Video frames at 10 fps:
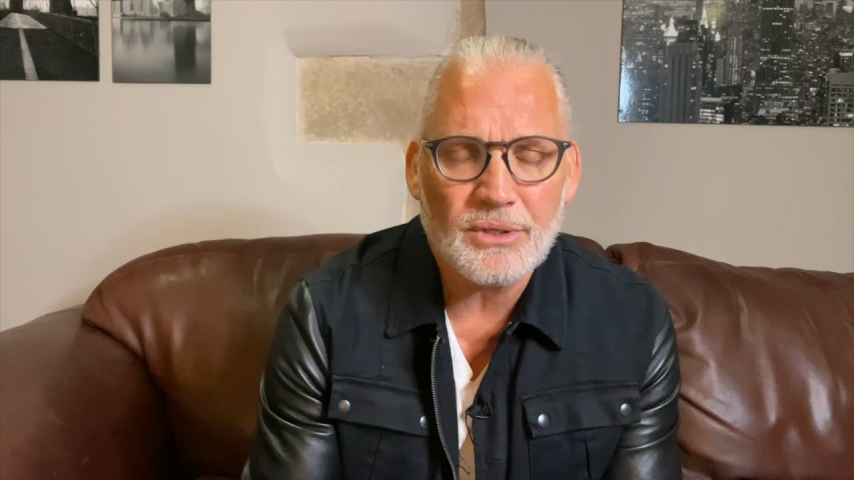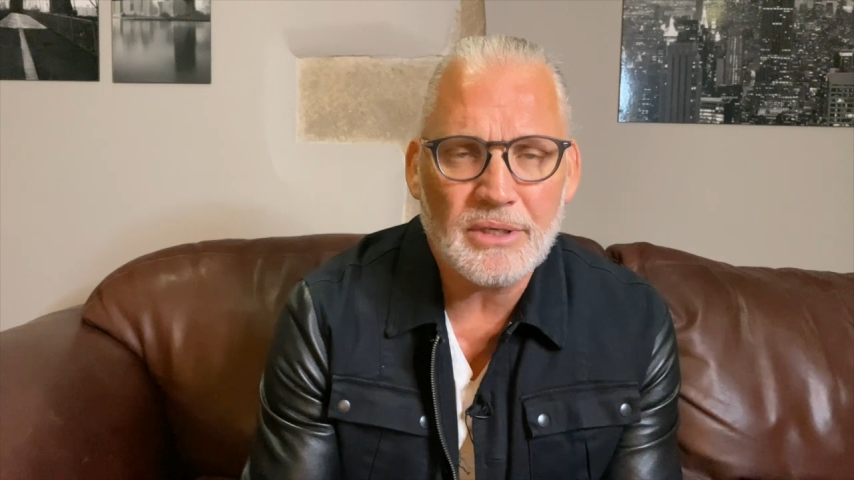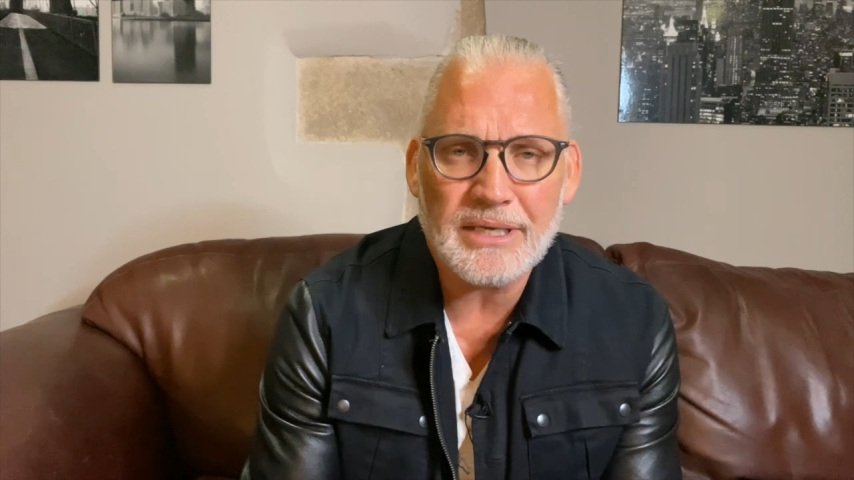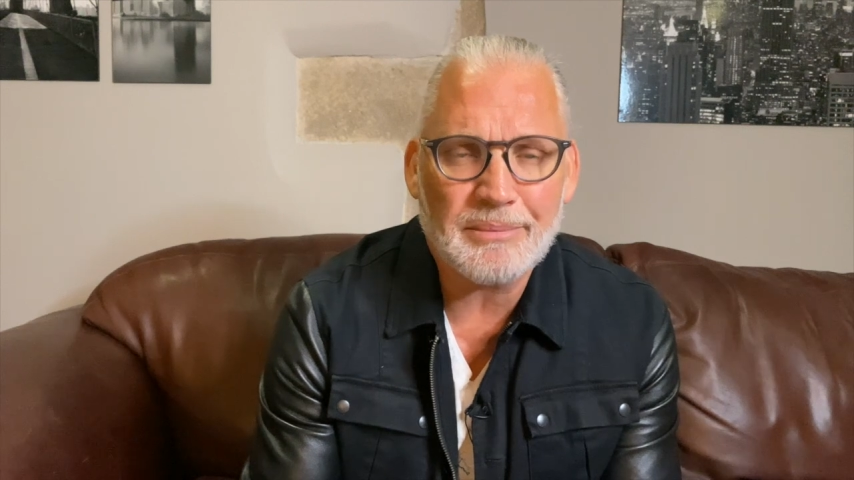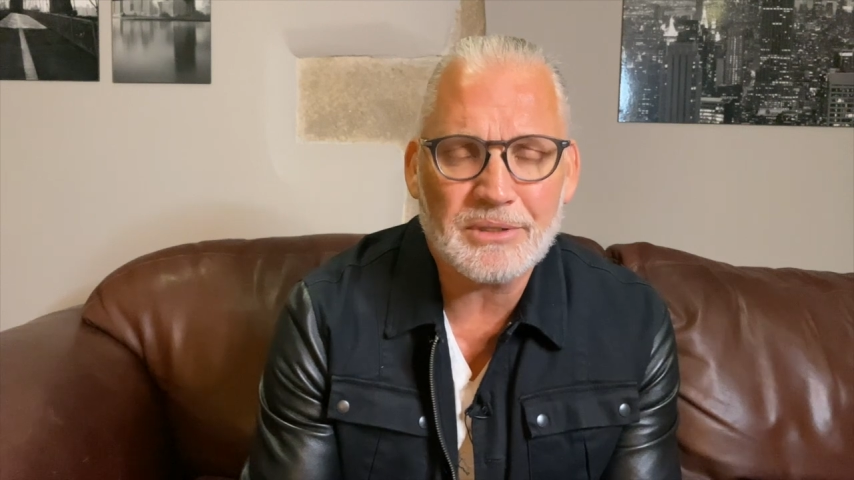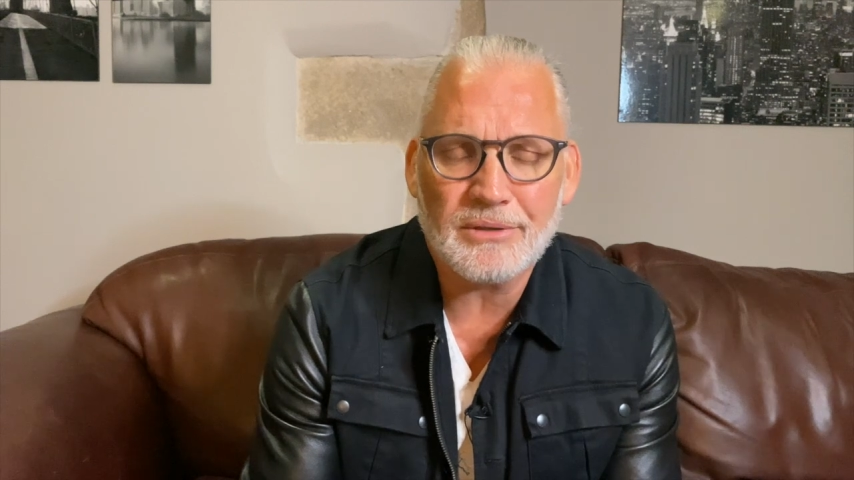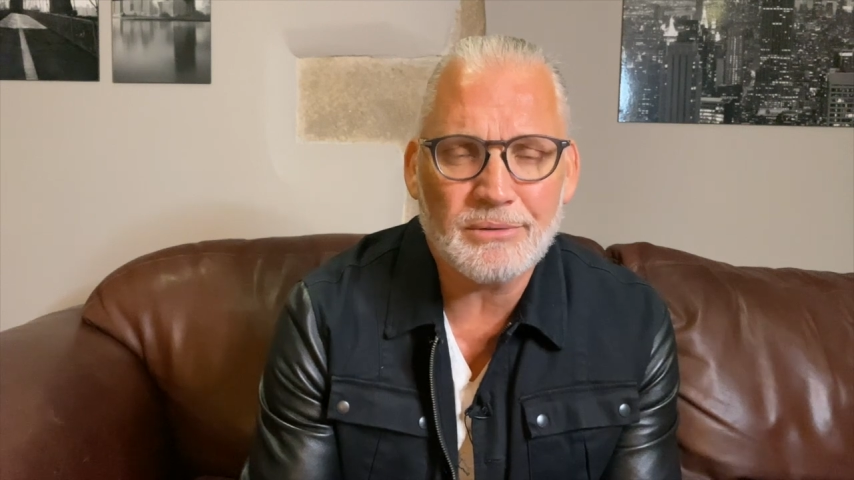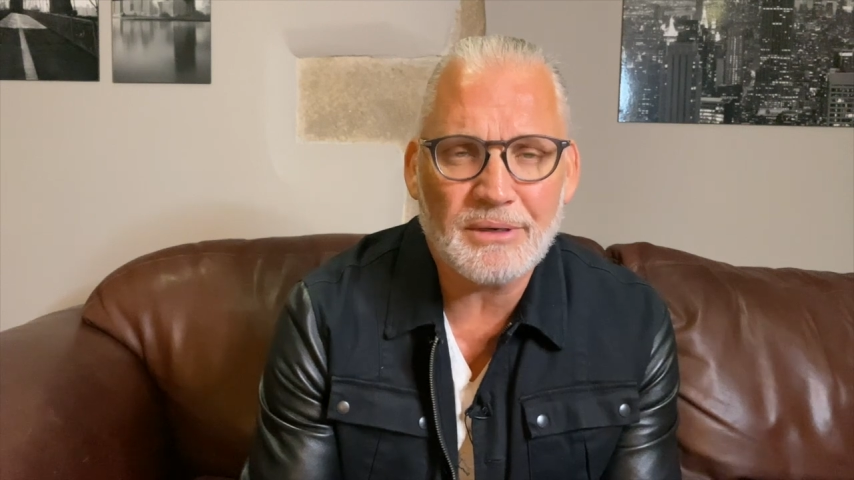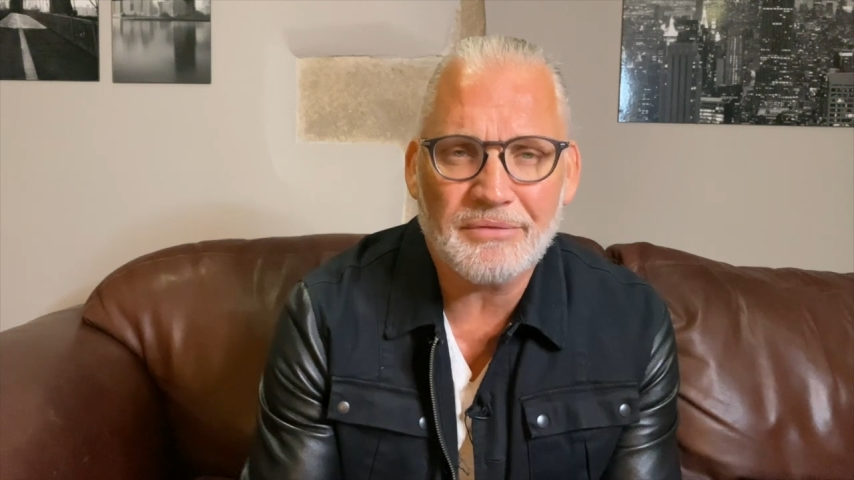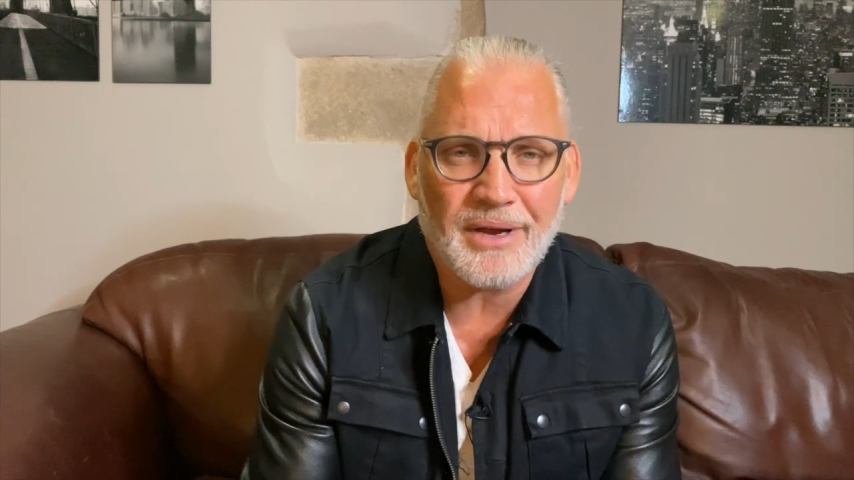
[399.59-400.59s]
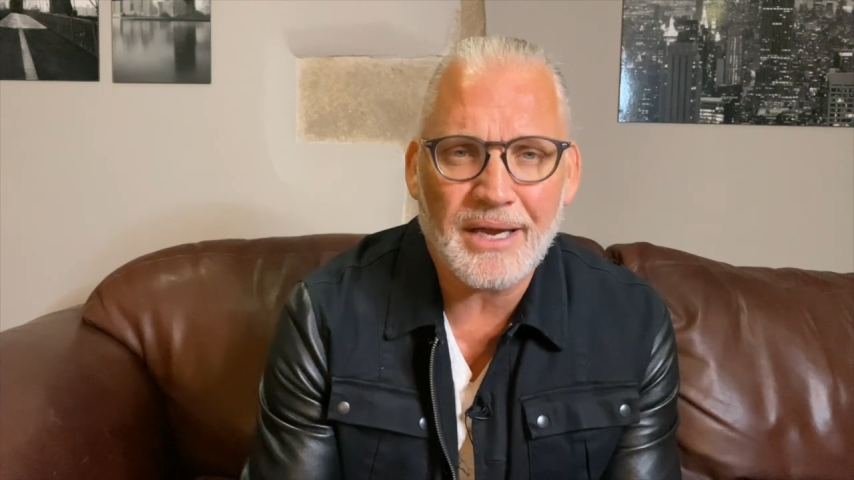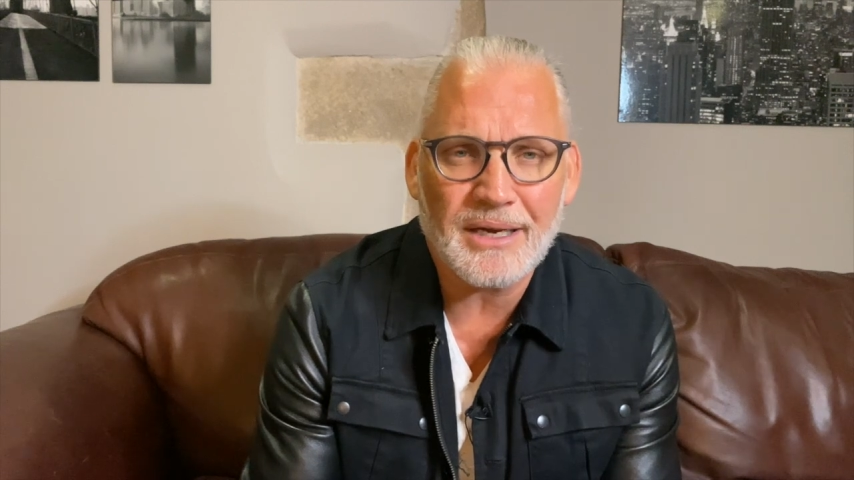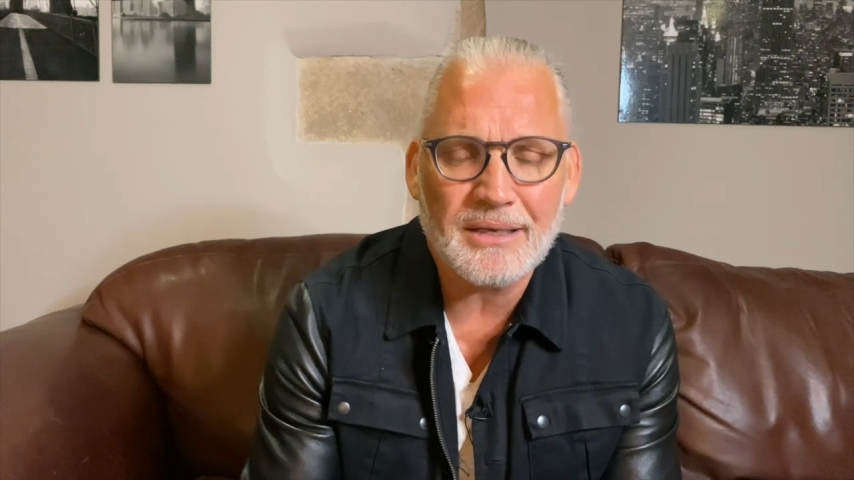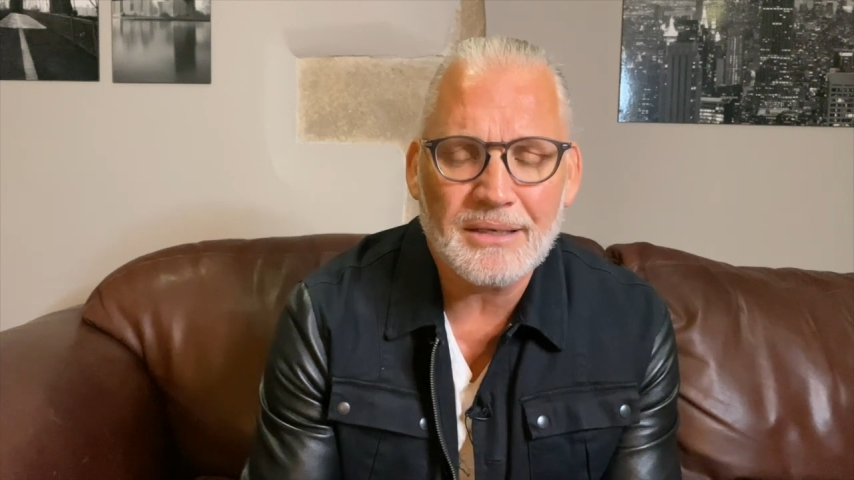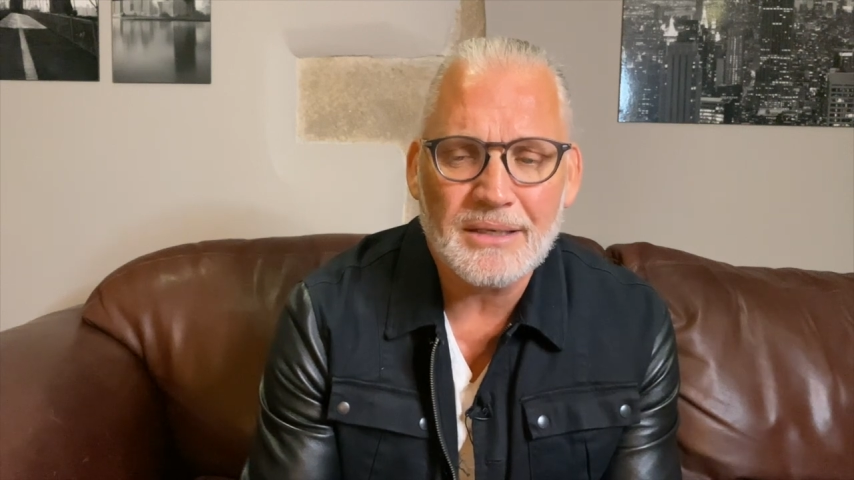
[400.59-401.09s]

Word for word: is absolutely fine.